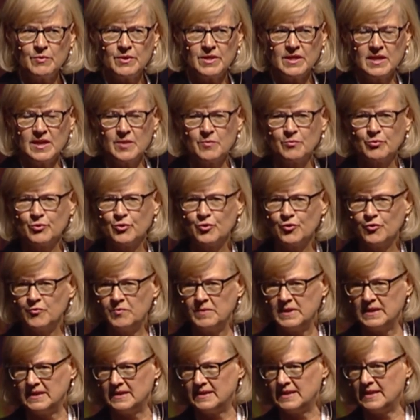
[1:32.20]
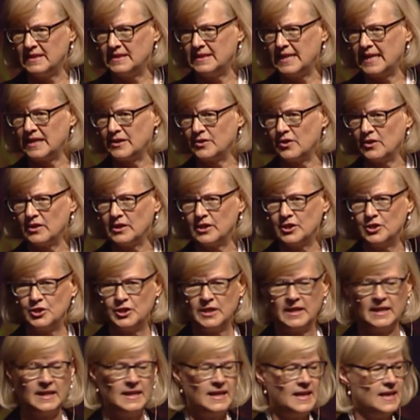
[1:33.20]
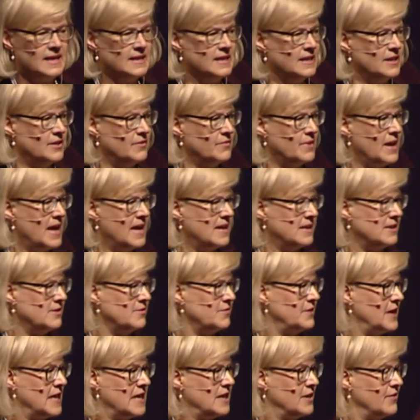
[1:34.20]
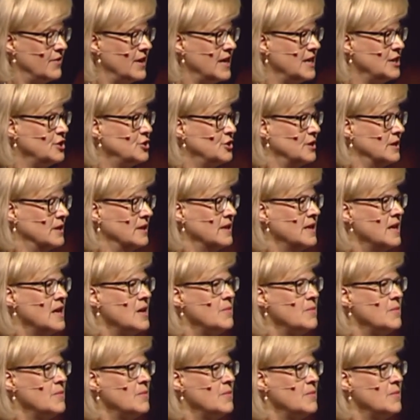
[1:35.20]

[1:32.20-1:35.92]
with the improvements in technology and innovation,